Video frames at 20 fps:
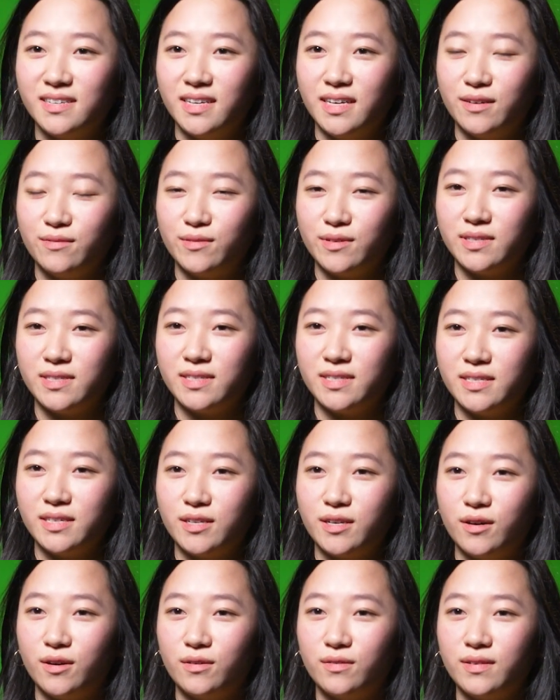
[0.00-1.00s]
It was, you
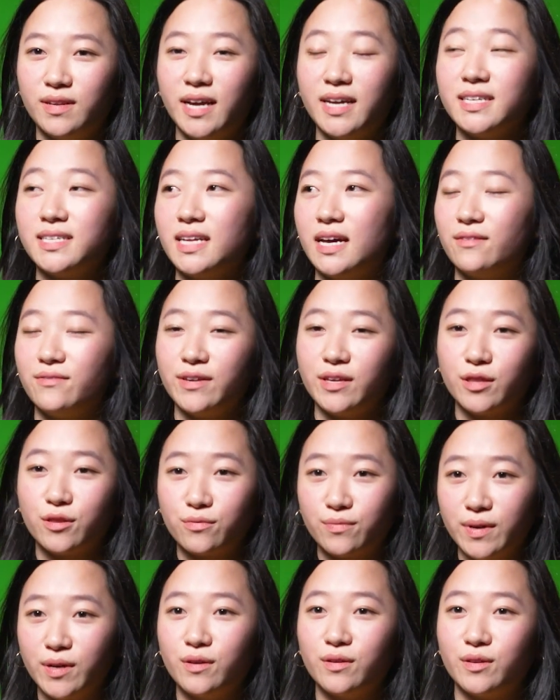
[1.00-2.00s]
know, nice having
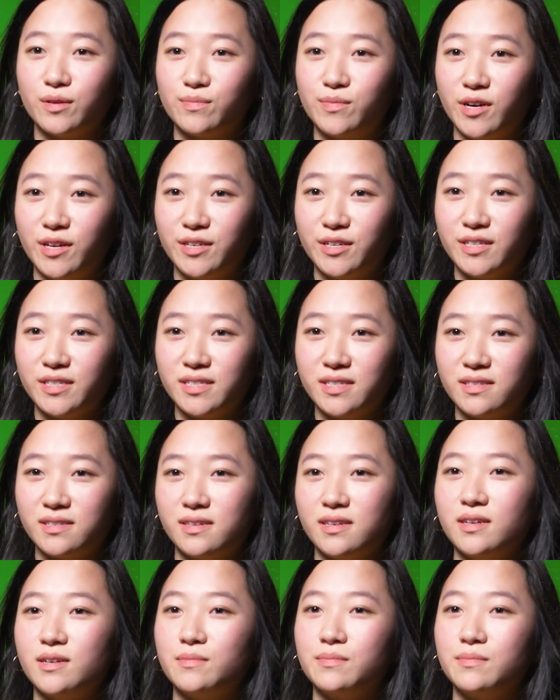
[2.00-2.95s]
three older brothers,